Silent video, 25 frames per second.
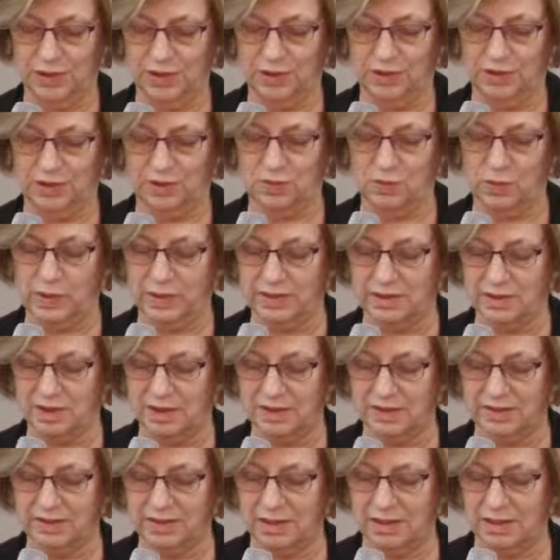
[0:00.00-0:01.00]
Your
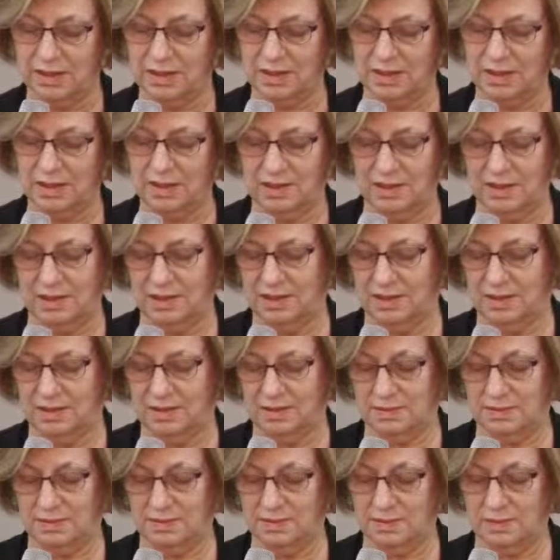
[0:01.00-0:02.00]
$1
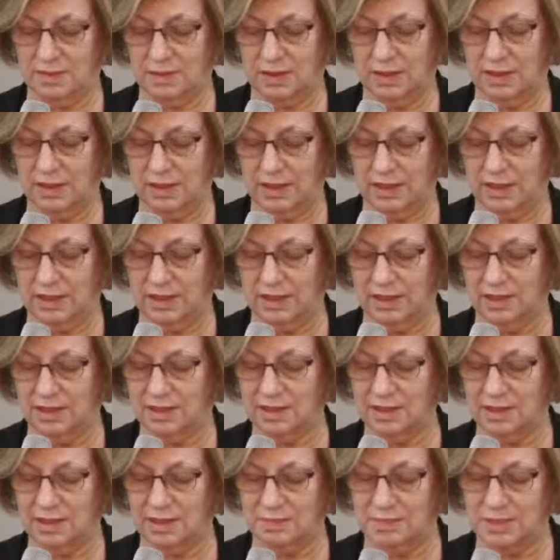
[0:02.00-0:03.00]
in
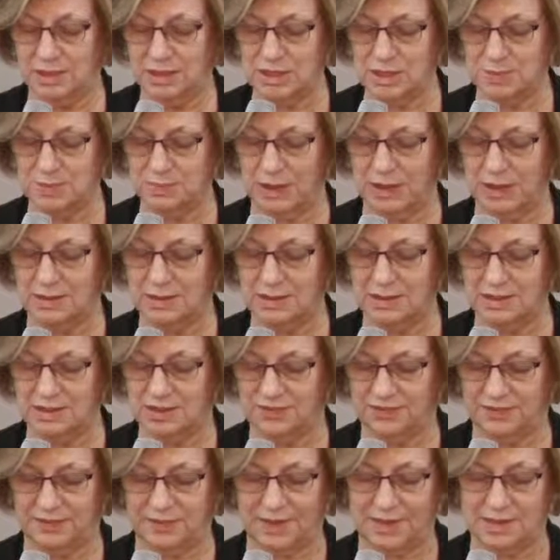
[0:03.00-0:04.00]
income is spent as
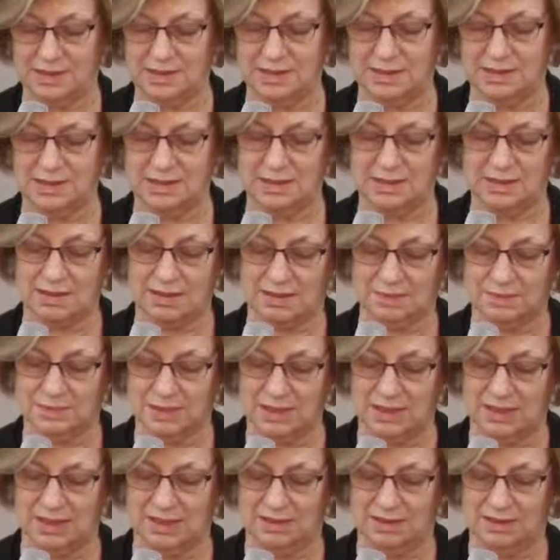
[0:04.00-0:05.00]
fast as it
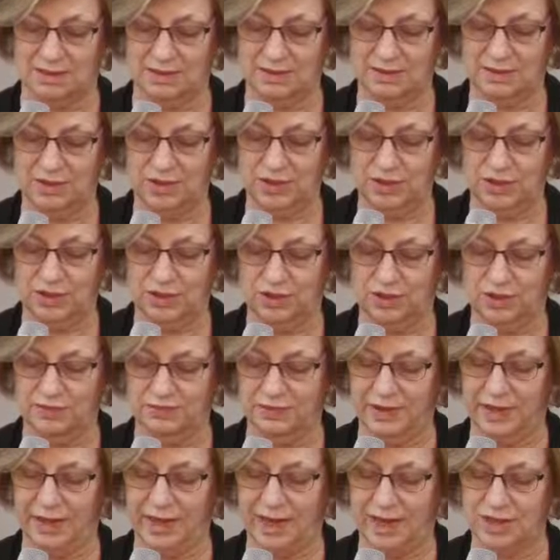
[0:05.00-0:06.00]
comes in. You
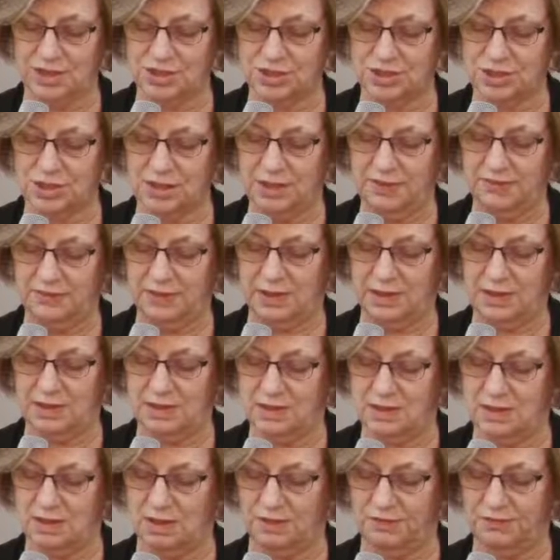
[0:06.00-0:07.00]
have cash
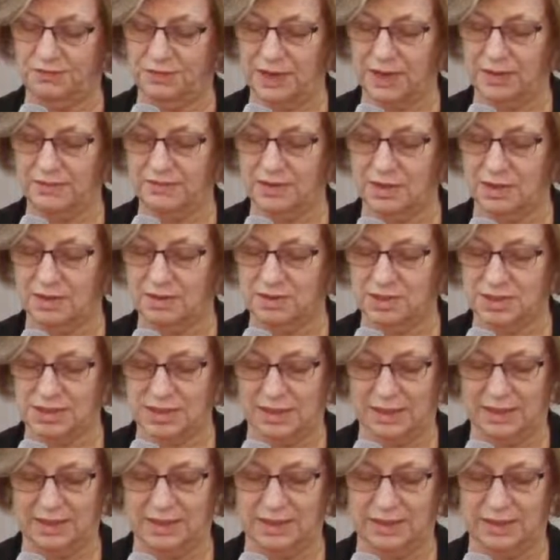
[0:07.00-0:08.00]
savings of $5
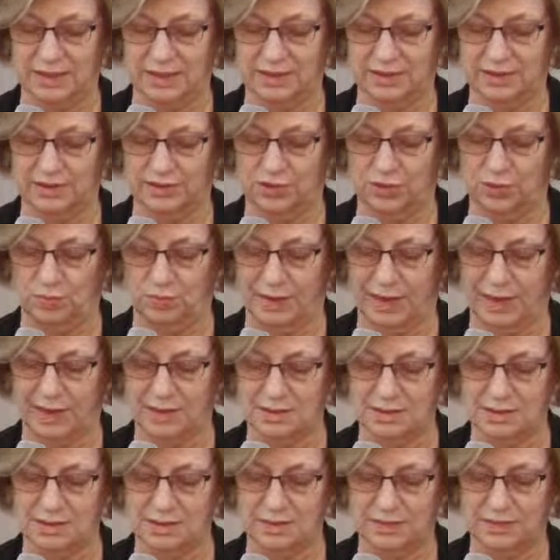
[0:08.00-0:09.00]
hidden under your mat.